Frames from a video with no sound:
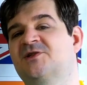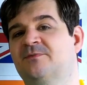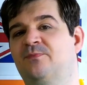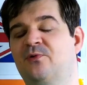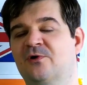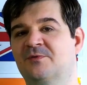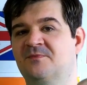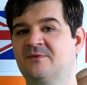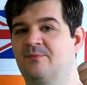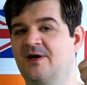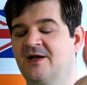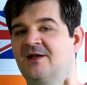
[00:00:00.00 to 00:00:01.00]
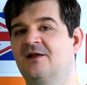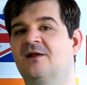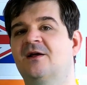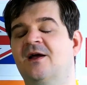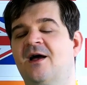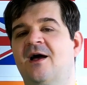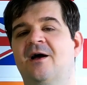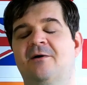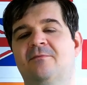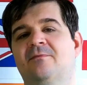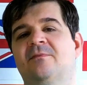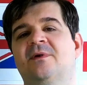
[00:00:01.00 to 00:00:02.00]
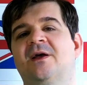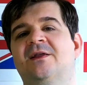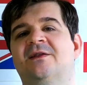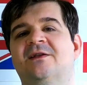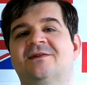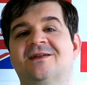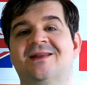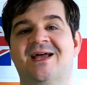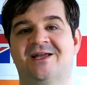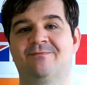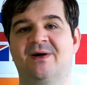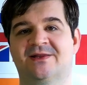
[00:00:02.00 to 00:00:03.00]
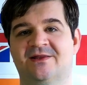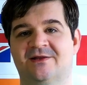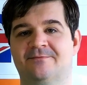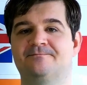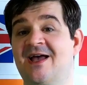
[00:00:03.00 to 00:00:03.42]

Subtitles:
support me by hitting the like button.